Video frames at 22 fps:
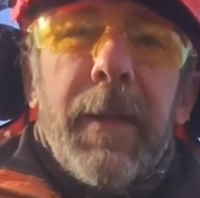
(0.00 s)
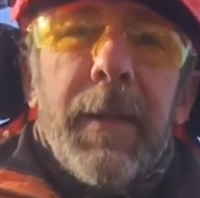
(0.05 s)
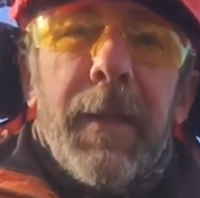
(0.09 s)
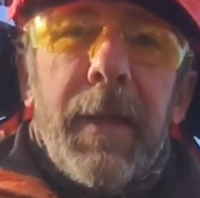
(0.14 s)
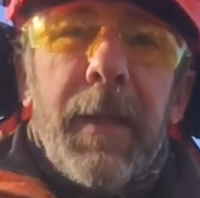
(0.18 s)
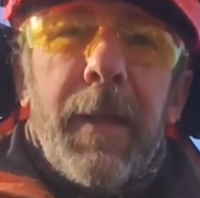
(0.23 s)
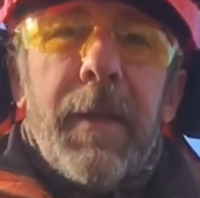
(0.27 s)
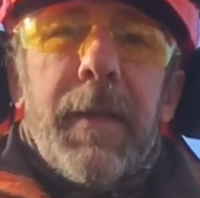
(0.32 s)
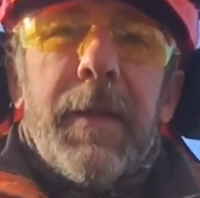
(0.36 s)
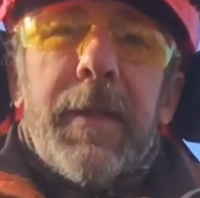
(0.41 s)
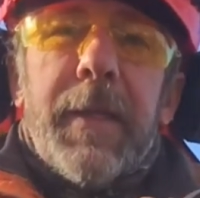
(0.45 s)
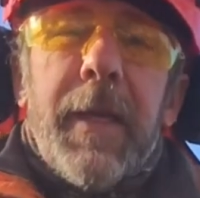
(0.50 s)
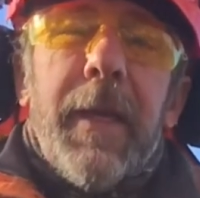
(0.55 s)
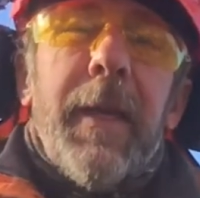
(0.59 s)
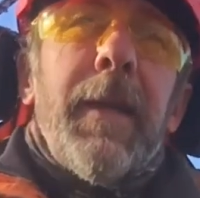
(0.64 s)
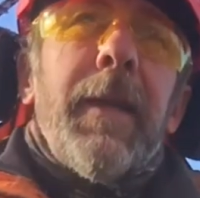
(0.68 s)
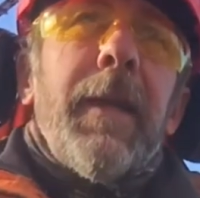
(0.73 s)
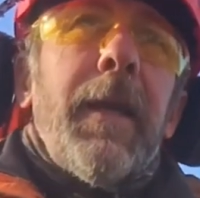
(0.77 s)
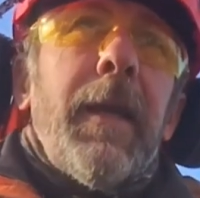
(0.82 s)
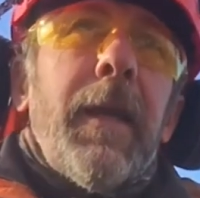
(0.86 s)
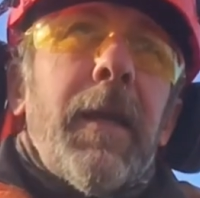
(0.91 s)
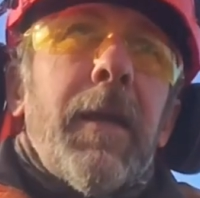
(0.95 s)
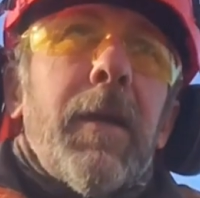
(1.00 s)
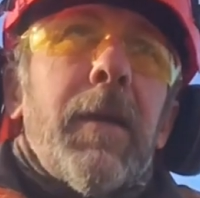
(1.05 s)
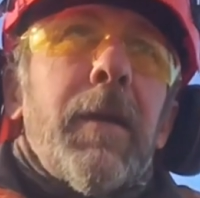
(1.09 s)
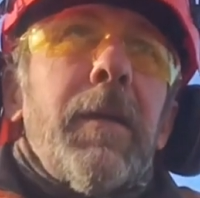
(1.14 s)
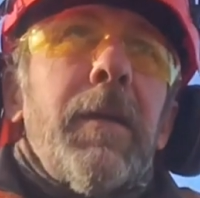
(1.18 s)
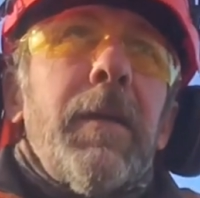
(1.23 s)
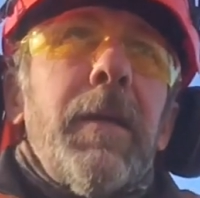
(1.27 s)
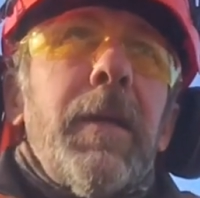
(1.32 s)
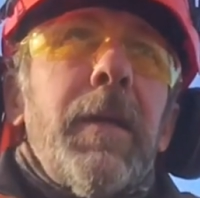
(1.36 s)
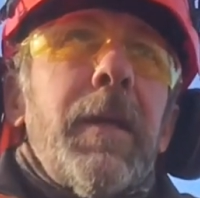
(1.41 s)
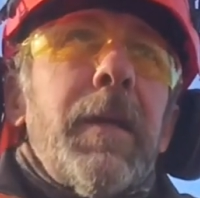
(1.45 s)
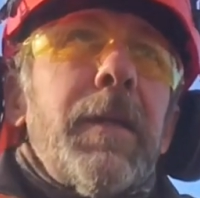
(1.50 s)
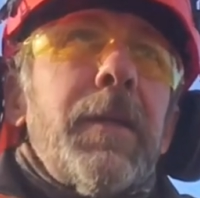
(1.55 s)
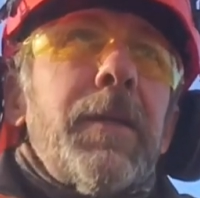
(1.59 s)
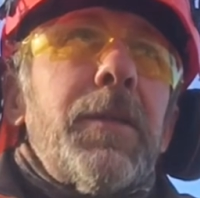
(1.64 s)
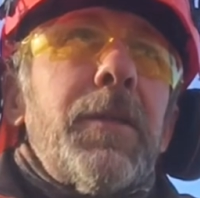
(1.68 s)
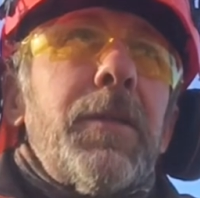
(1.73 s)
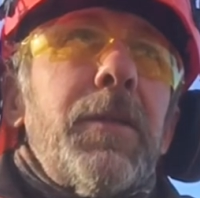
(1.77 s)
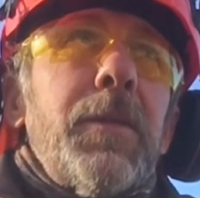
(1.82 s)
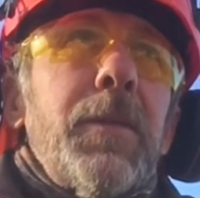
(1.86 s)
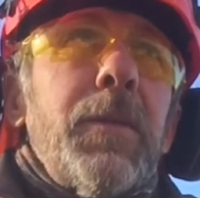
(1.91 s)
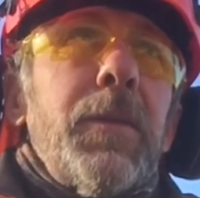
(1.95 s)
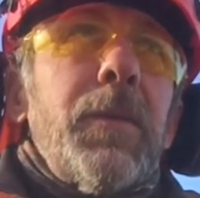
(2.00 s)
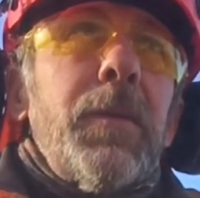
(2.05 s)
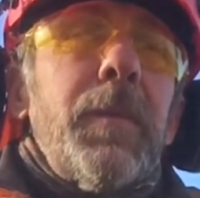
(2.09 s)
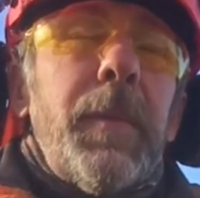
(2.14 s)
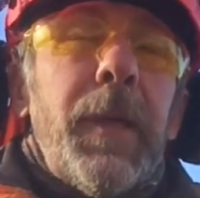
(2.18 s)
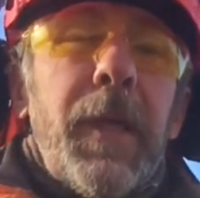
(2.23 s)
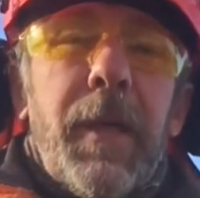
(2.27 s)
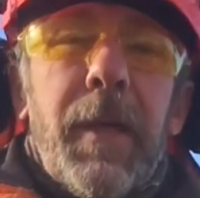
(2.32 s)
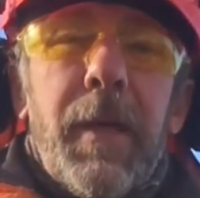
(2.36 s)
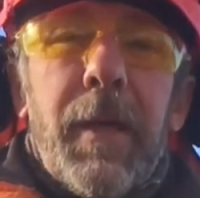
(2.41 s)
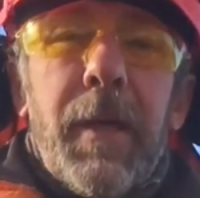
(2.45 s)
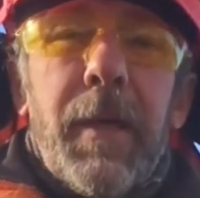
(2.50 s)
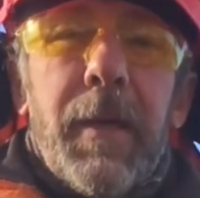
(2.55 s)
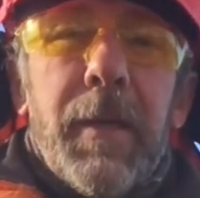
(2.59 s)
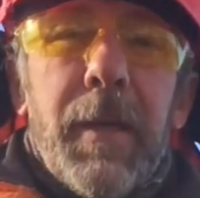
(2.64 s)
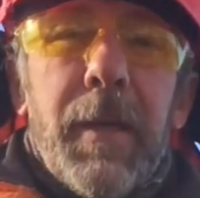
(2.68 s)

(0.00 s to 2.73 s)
The intent here is to be,